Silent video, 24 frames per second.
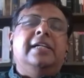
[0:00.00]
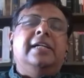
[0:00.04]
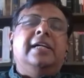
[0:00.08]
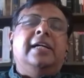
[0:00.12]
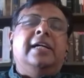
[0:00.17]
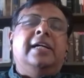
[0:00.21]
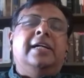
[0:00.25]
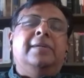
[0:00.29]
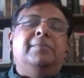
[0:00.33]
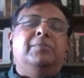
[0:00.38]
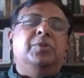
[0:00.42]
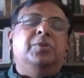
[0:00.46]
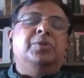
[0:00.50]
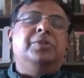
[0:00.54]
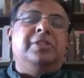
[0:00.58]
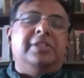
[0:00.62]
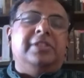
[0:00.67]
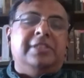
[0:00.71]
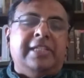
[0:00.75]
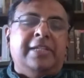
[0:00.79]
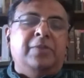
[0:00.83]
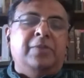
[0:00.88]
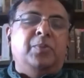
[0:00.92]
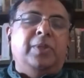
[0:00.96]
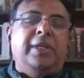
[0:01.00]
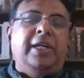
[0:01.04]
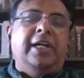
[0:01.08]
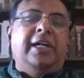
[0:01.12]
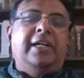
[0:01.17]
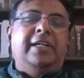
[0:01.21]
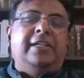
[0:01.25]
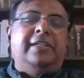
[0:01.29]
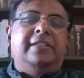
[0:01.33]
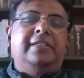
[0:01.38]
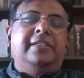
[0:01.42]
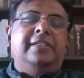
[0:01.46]
books is, and we
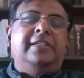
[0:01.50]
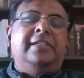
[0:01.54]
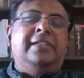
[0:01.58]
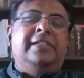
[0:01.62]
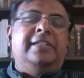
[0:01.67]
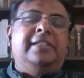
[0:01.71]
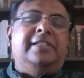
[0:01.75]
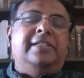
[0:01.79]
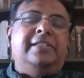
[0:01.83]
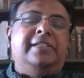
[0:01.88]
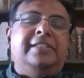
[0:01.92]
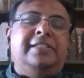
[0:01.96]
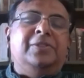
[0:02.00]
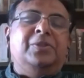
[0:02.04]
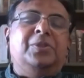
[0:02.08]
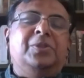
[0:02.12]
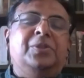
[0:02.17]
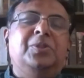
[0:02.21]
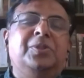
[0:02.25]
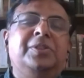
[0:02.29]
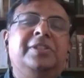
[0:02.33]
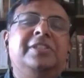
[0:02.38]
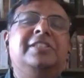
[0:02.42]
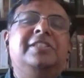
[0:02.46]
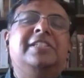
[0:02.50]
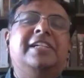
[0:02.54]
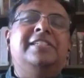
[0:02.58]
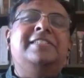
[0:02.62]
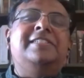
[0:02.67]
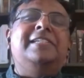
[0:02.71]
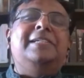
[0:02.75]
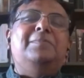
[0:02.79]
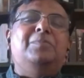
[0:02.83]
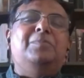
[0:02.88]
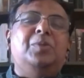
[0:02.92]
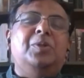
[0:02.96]
are, you know,
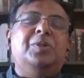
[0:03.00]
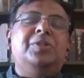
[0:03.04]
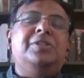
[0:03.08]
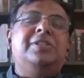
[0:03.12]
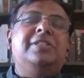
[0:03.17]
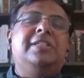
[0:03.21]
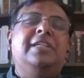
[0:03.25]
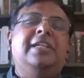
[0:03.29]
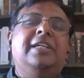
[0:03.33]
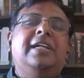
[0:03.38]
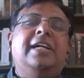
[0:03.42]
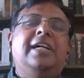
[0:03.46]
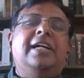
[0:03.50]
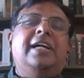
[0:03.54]
discussing books.